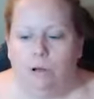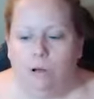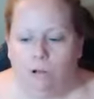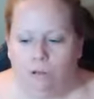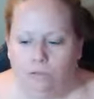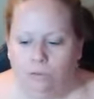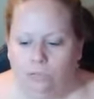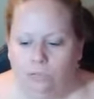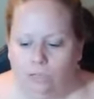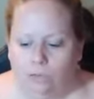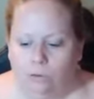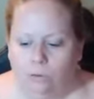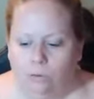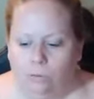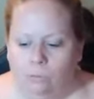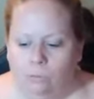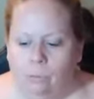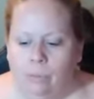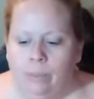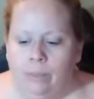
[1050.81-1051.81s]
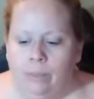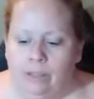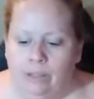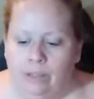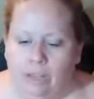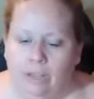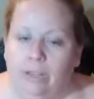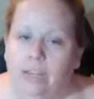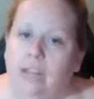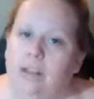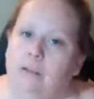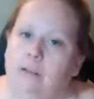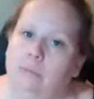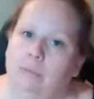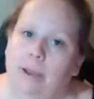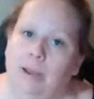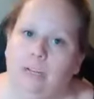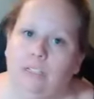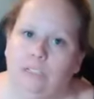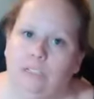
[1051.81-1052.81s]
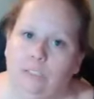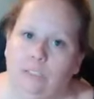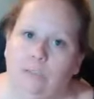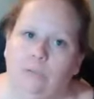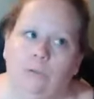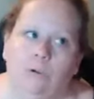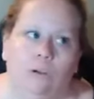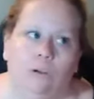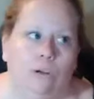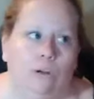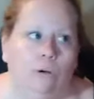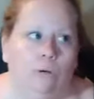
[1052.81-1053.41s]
Also, again, back to,